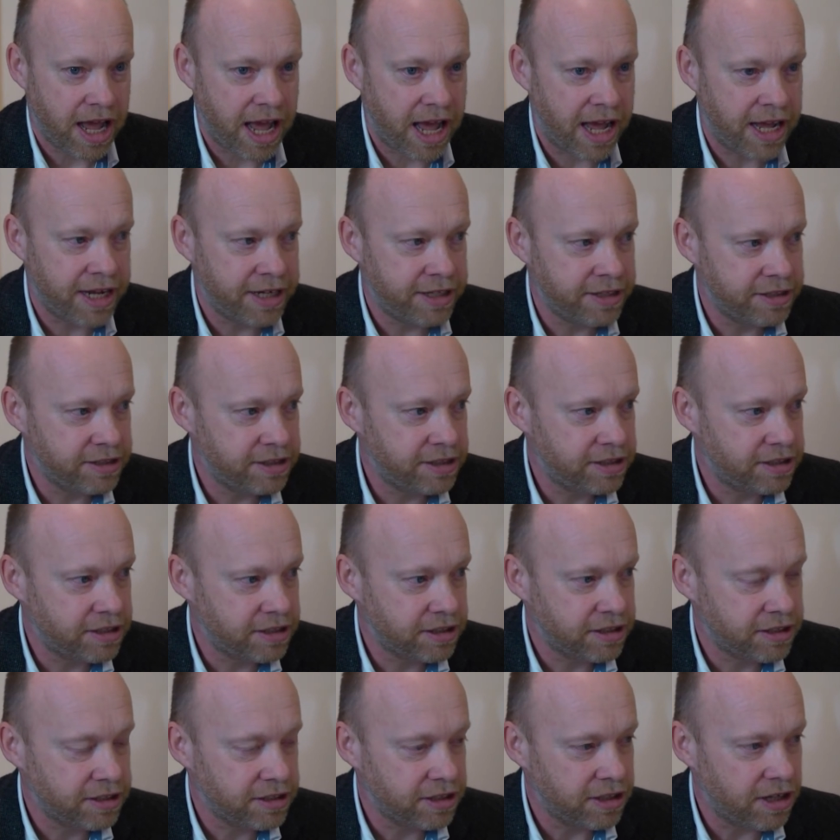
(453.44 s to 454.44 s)
And
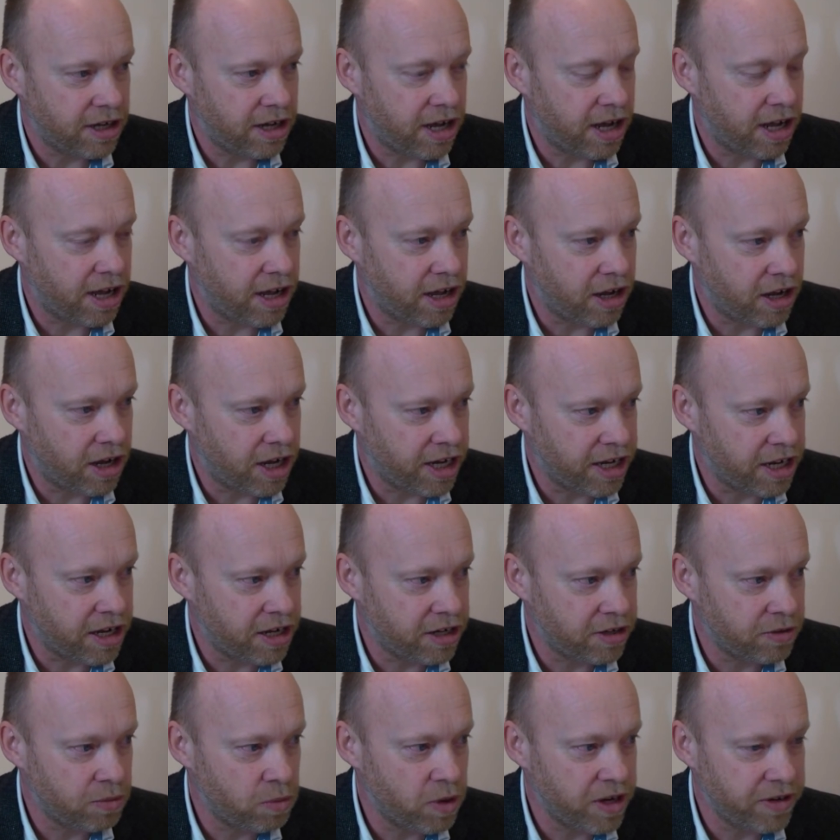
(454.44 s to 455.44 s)
I
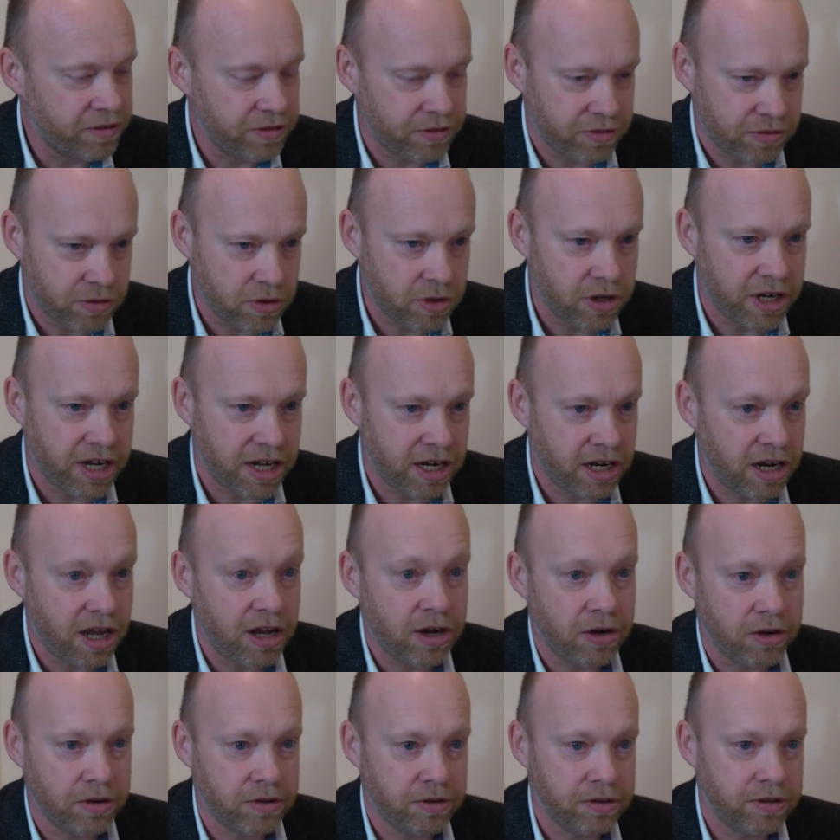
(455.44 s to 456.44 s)
kind of went through it
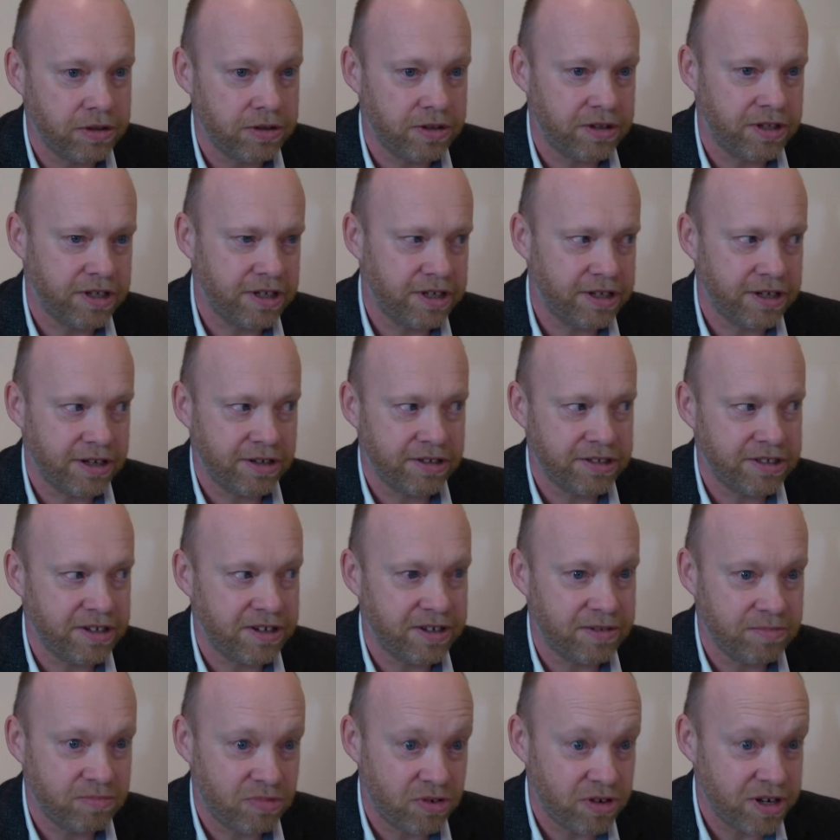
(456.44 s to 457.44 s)
alone, thinking I was
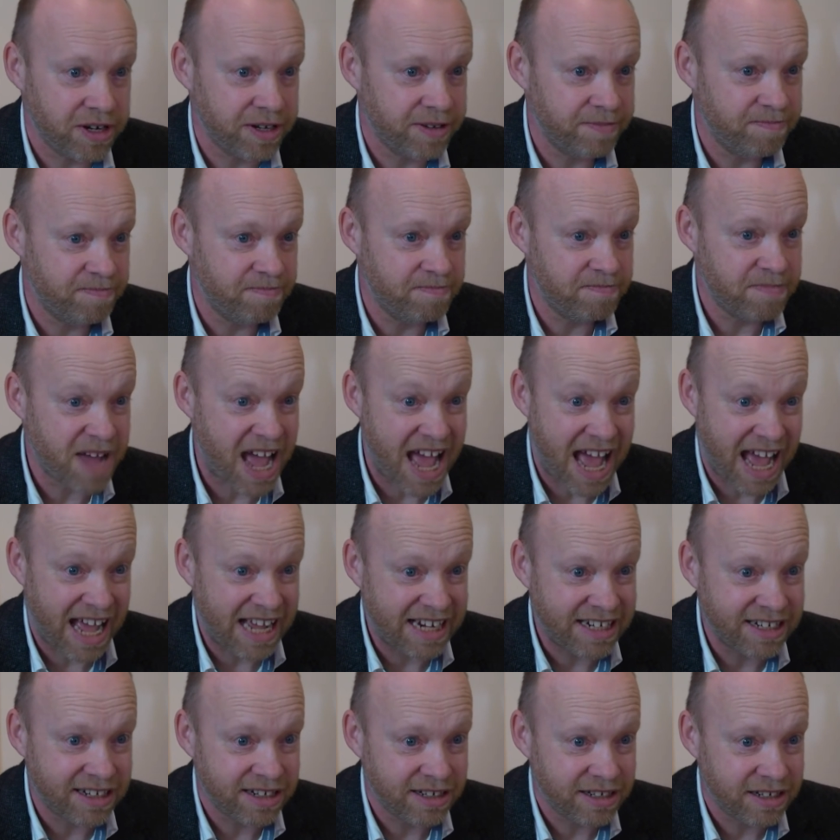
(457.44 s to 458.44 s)
going pretty
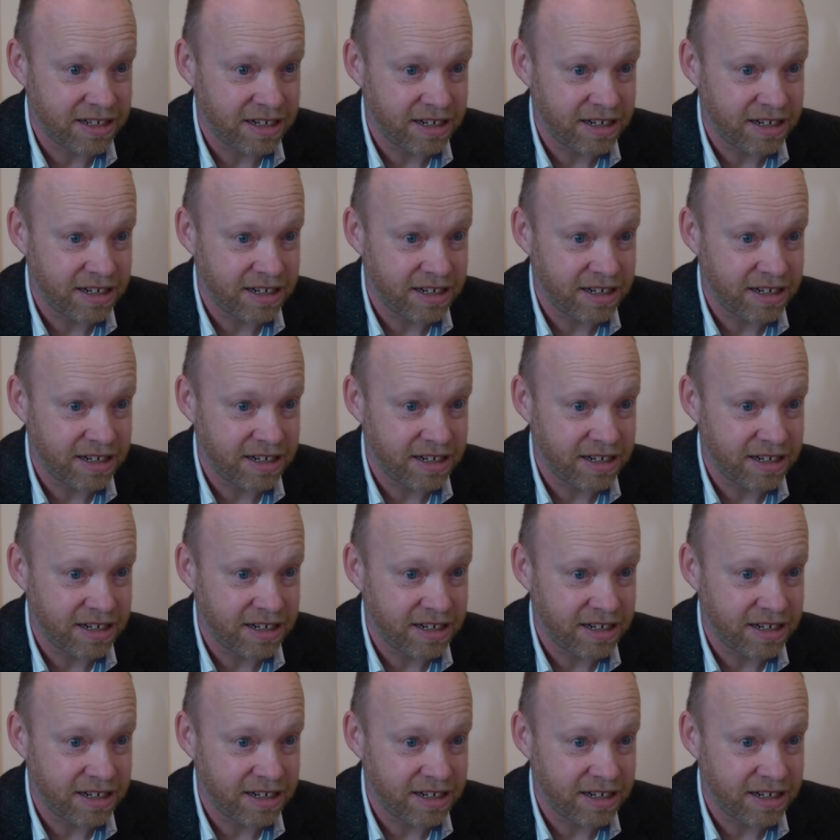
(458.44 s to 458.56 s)
mad.